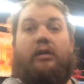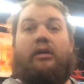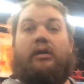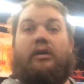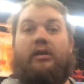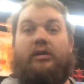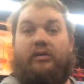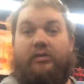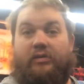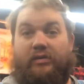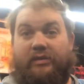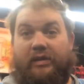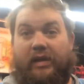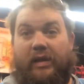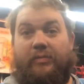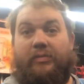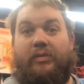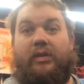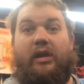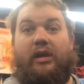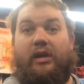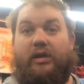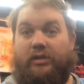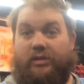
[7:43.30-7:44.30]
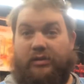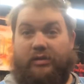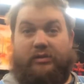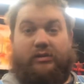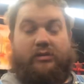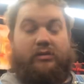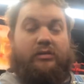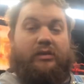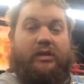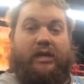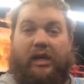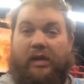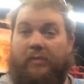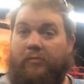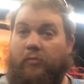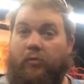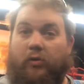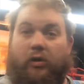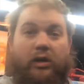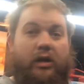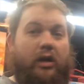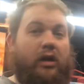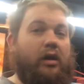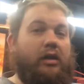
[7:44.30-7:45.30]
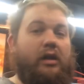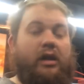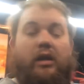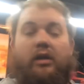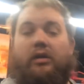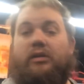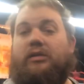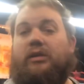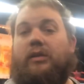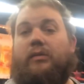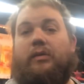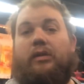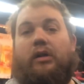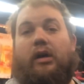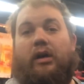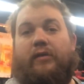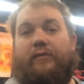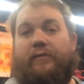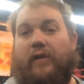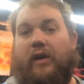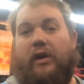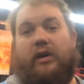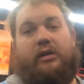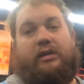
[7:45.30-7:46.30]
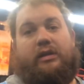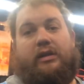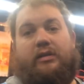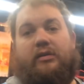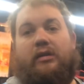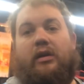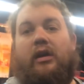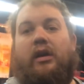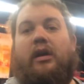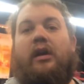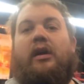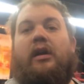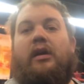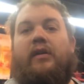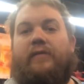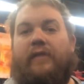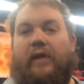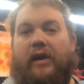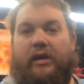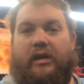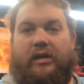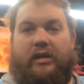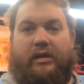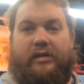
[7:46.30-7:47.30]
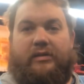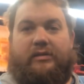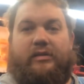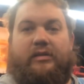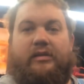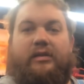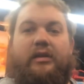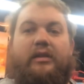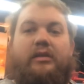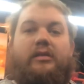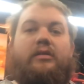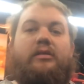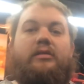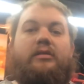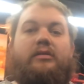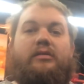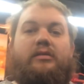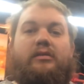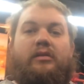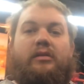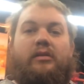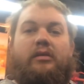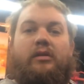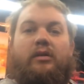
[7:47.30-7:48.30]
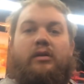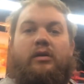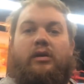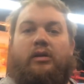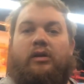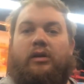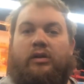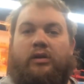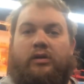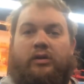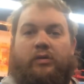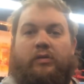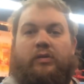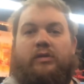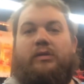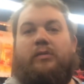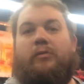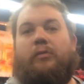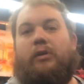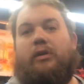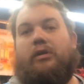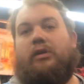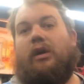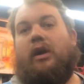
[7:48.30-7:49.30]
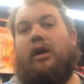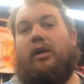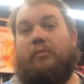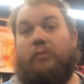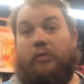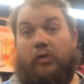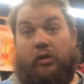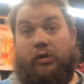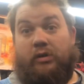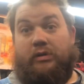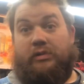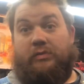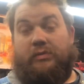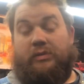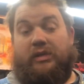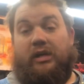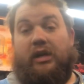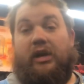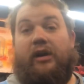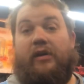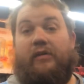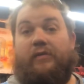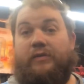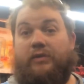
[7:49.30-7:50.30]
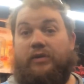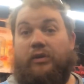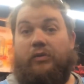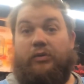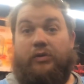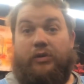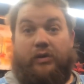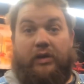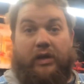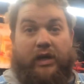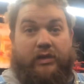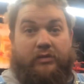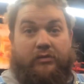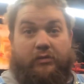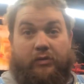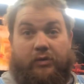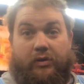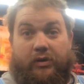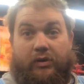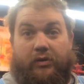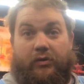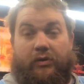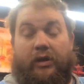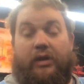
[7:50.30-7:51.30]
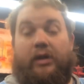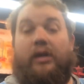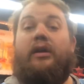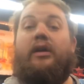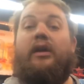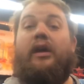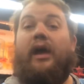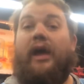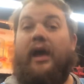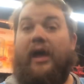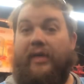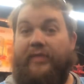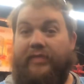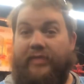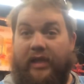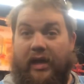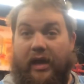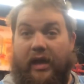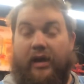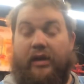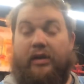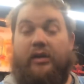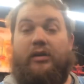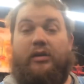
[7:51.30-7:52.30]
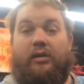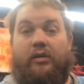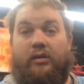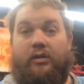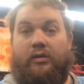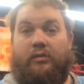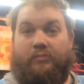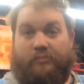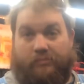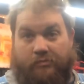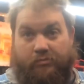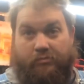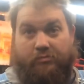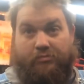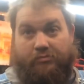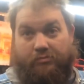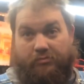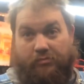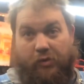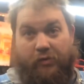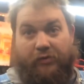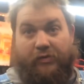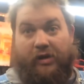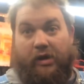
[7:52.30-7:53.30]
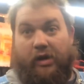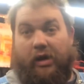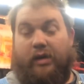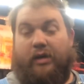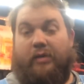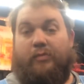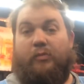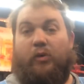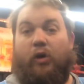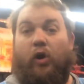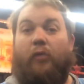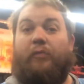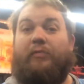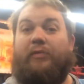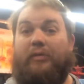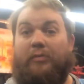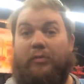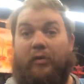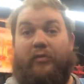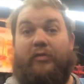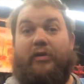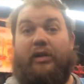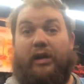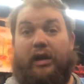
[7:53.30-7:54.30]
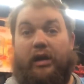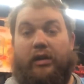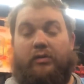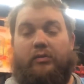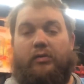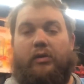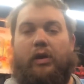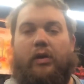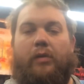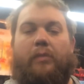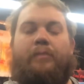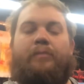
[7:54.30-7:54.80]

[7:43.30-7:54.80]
do the same thing, and just keep working on that all summer long, finding decent deals, doing some work on them, learn some stuff, showing you guys what we're doing, and then moving it on, hopefully moving it down the road.